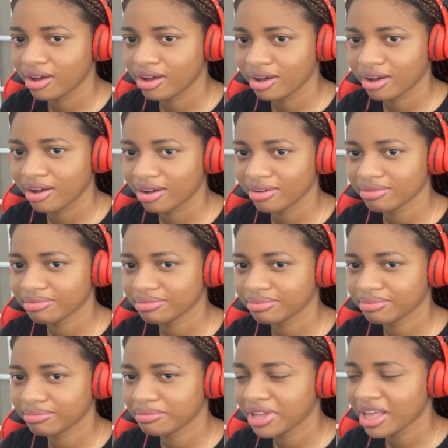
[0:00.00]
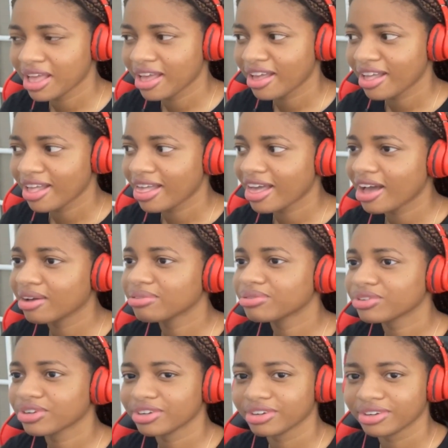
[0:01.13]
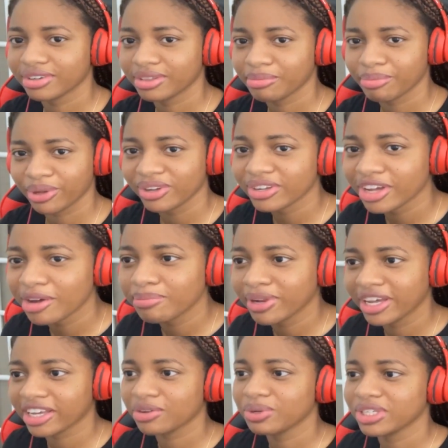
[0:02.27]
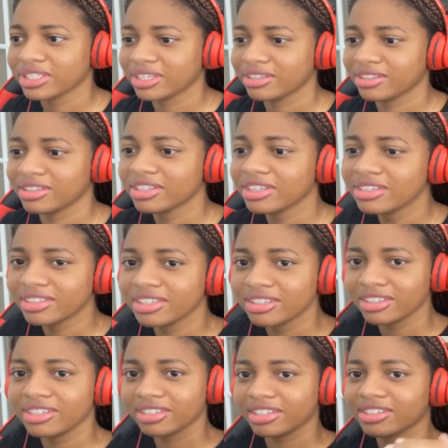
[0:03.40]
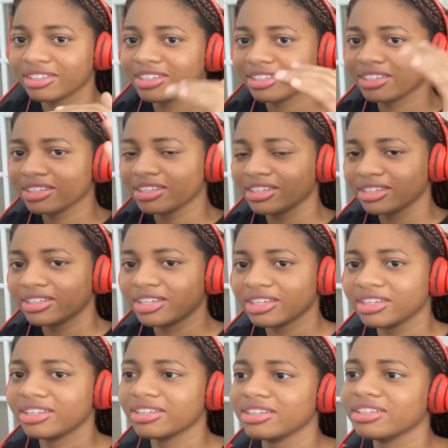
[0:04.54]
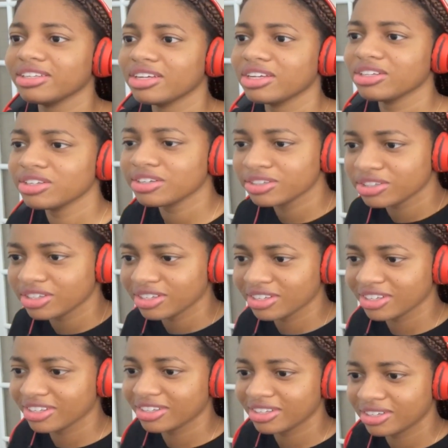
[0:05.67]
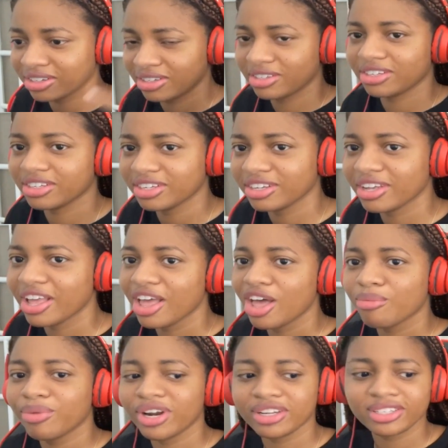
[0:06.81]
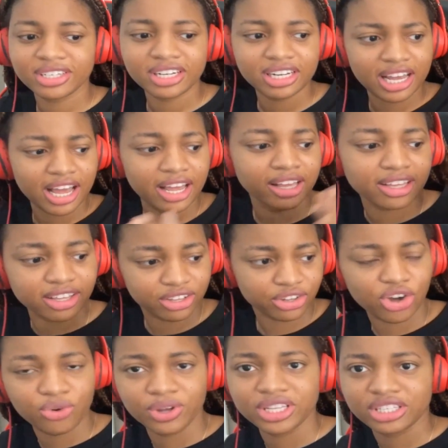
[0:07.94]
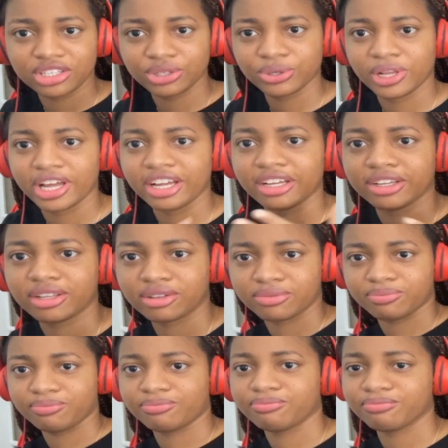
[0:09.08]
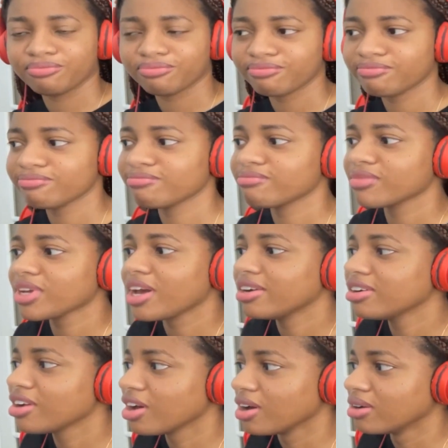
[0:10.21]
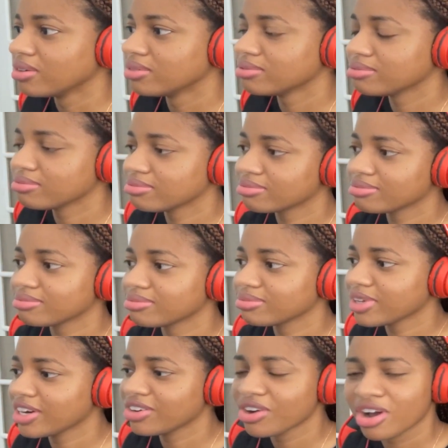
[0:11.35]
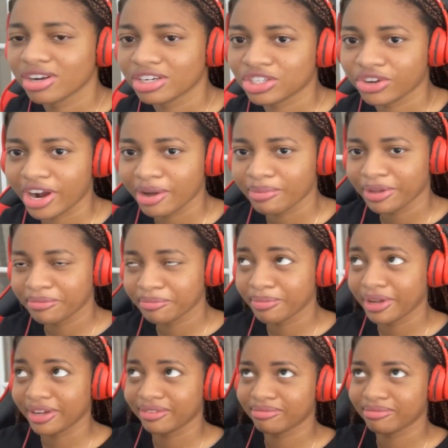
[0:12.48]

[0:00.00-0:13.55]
off. After the build-up, like, it was like dun dun dun dun dun dun dun dun dun dun dun dun dun dun, but it didn't, like, go into, like, I don't know how to describe it, but